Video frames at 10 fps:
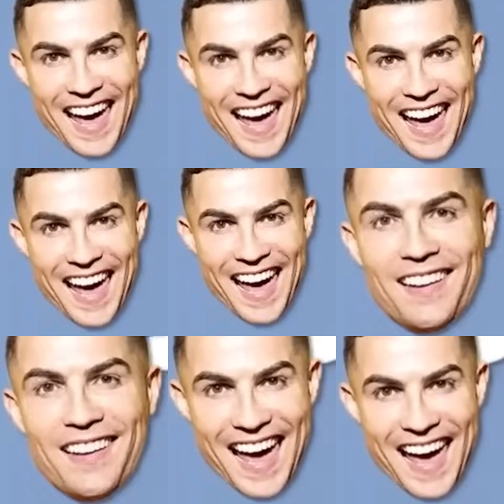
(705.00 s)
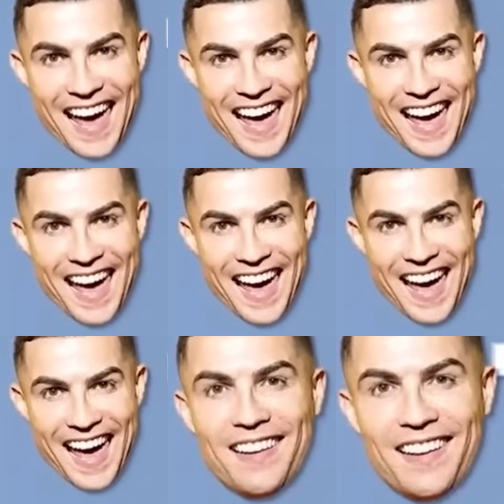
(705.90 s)

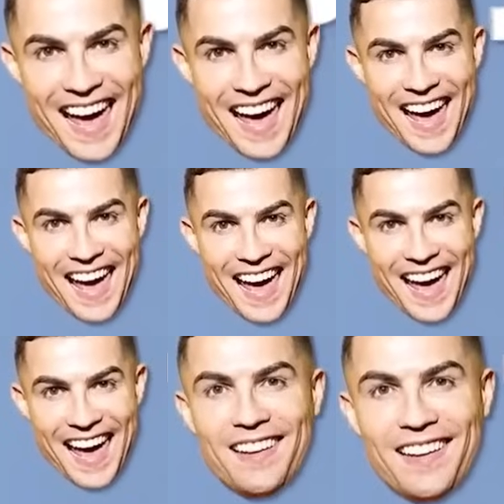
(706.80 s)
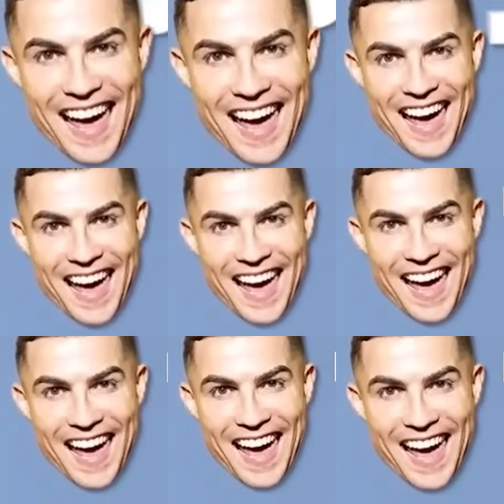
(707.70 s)
No words are spoken by the person on screen.